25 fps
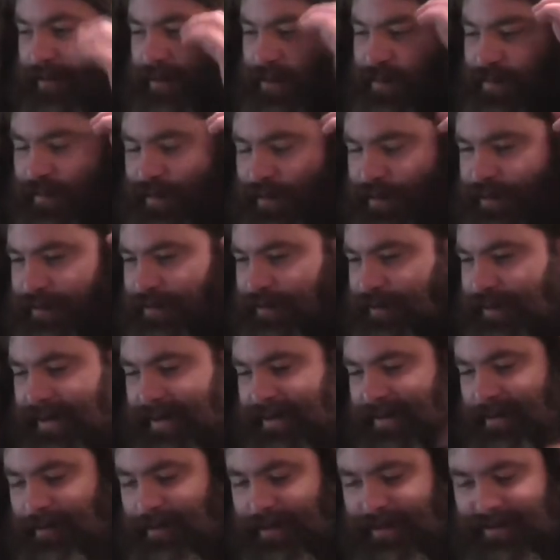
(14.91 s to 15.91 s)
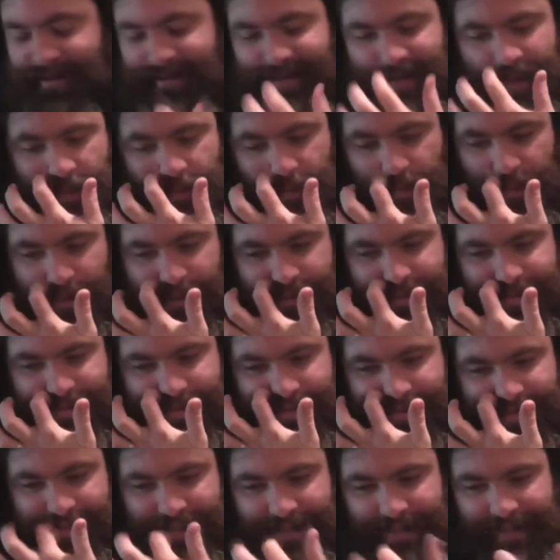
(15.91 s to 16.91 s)
It was a beautiful day at the beach today, but
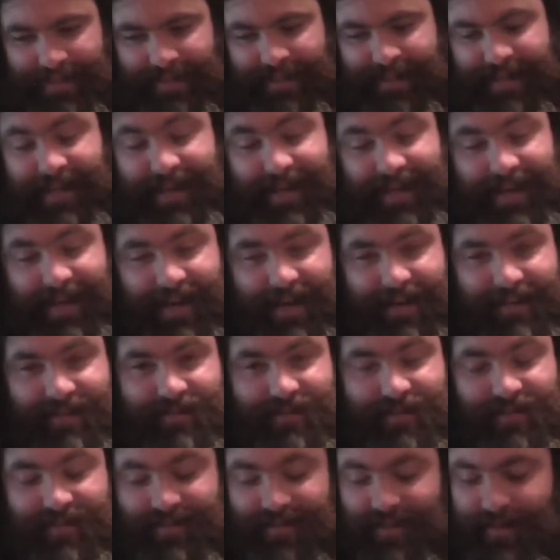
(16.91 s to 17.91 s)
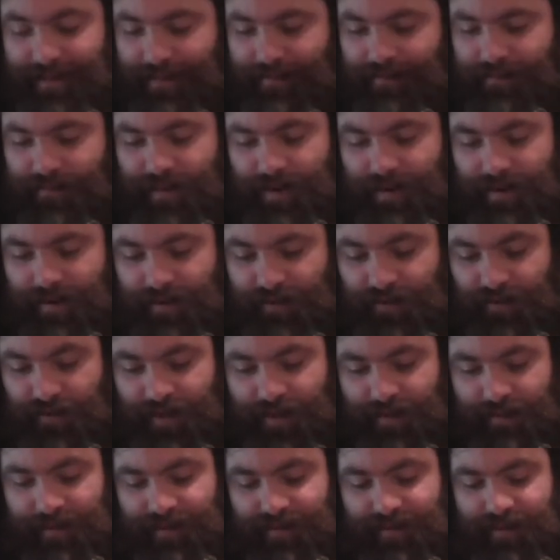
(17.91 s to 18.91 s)
uh, as you can see, various
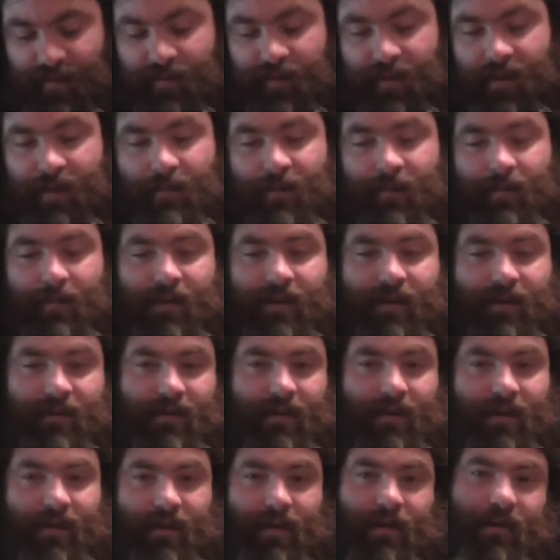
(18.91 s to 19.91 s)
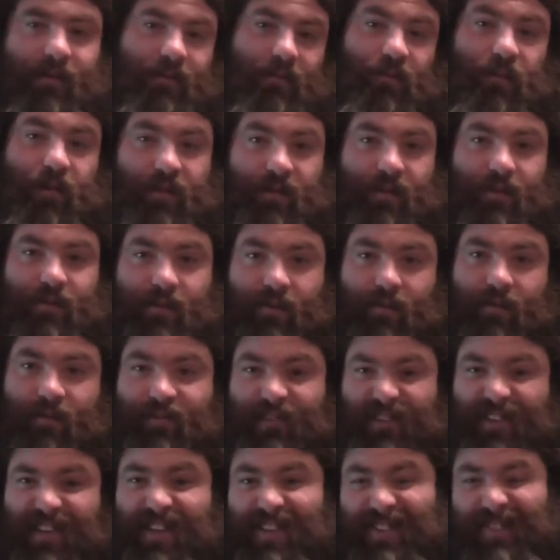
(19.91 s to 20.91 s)
family stuff came up again, and we didn't get on
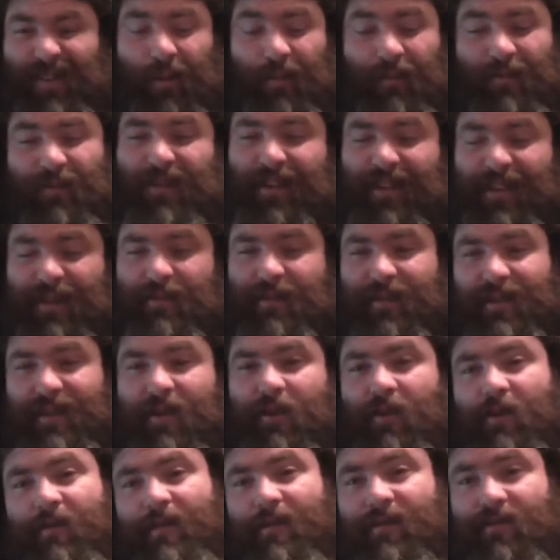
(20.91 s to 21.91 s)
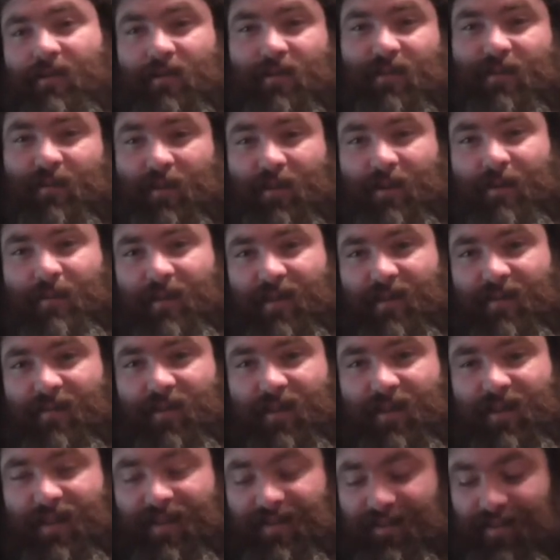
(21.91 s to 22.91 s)
location. I'm really, really hoping to tomorrow, but I've
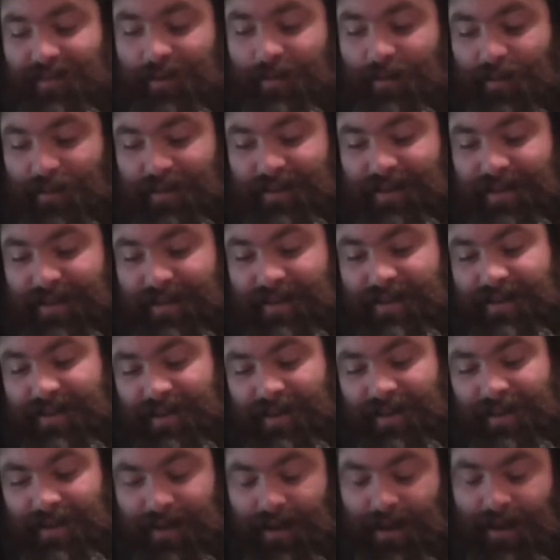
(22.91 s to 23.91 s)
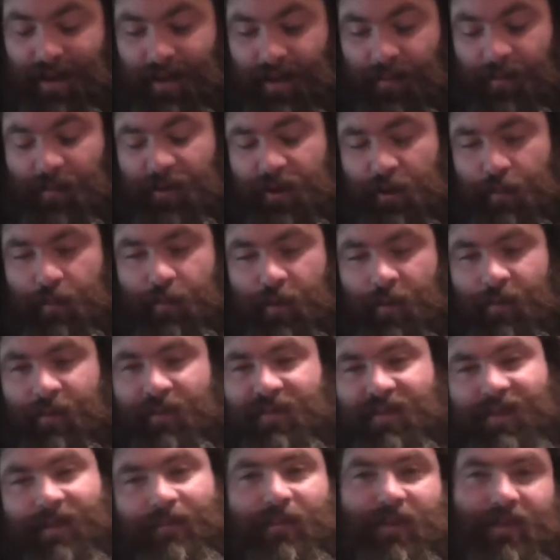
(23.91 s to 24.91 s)
realised that I'm not going to I'm not going to promise
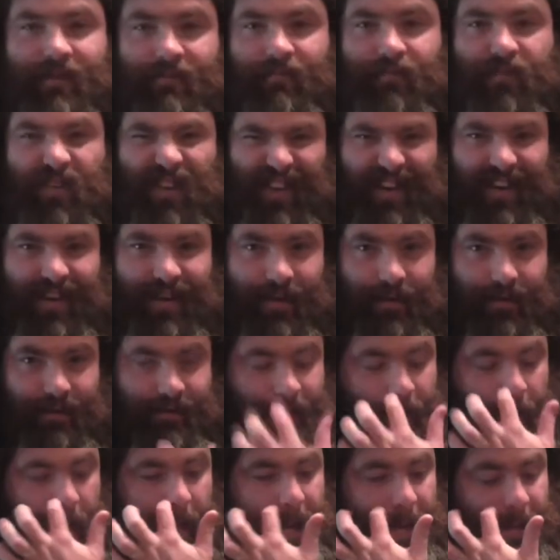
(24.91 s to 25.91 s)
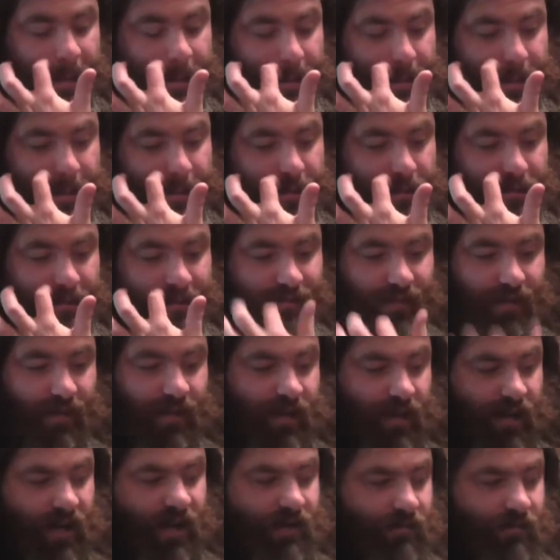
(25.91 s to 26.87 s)
something that I can't actually deliver.